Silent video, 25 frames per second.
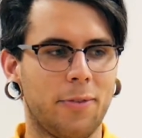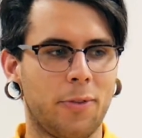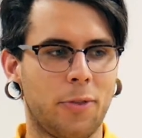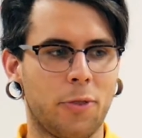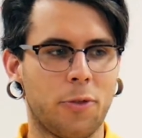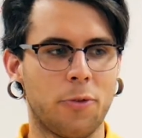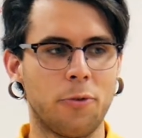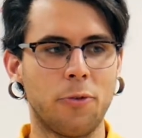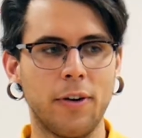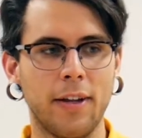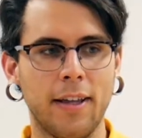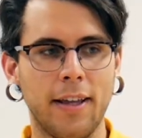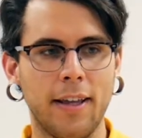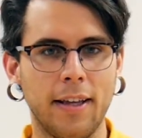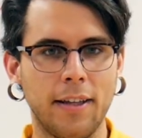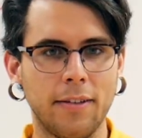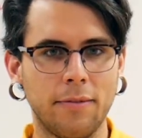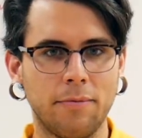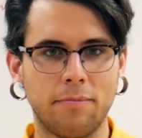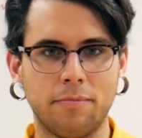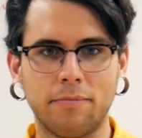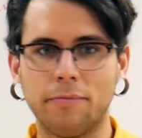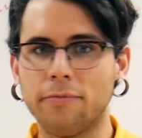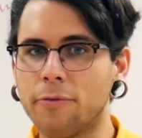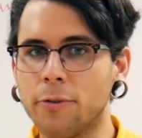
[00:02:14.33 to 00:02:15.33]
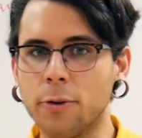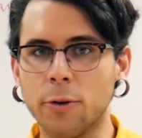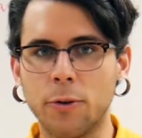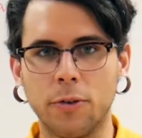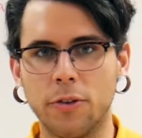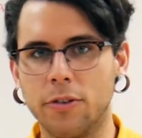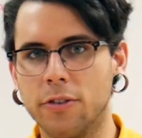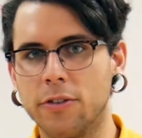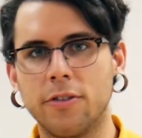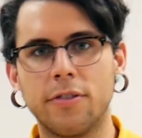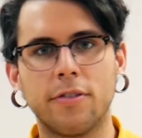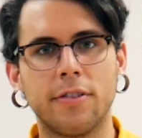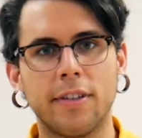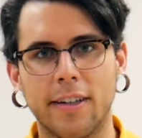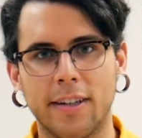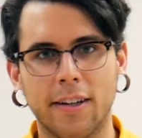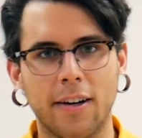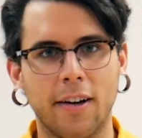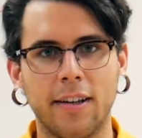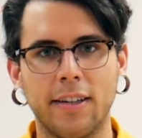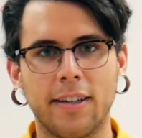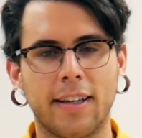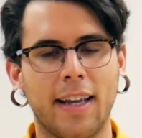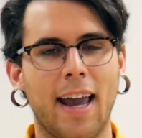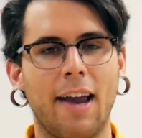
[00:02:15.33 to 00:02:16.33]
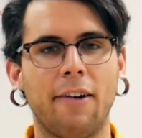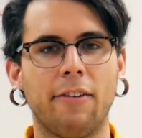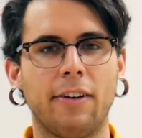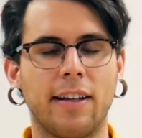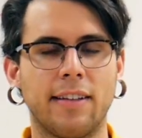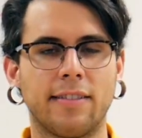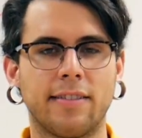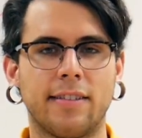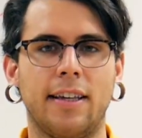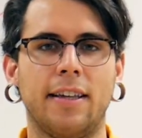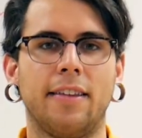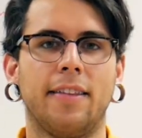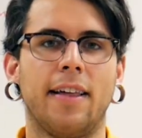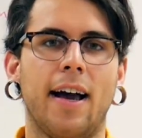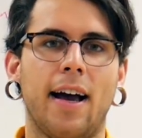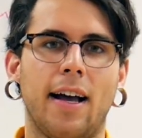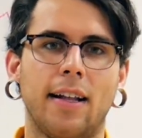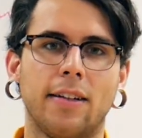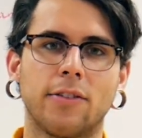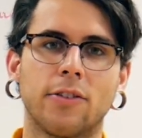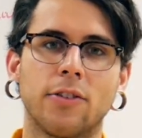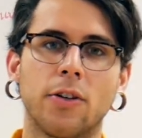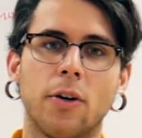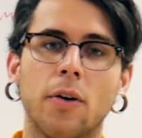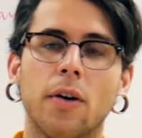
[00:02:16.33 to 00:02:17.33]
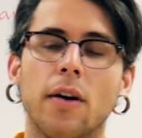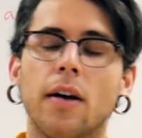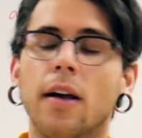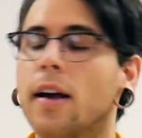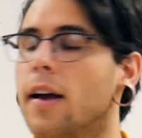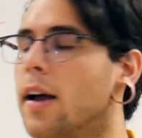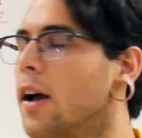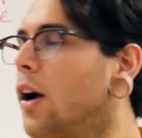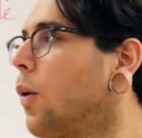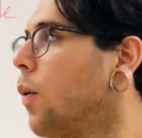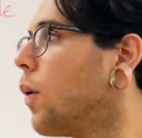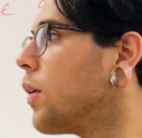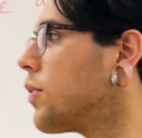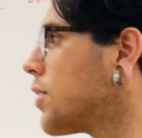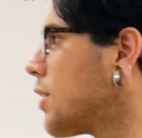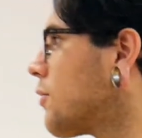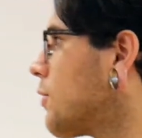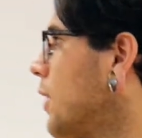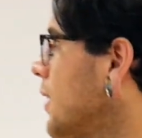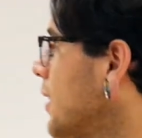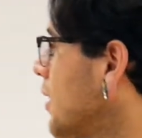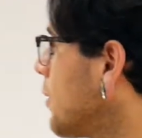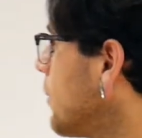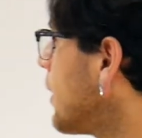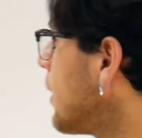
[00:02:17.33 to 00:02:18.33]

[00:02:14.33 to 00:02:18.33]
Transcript: 3 foods. You can't really say that. So we'll write some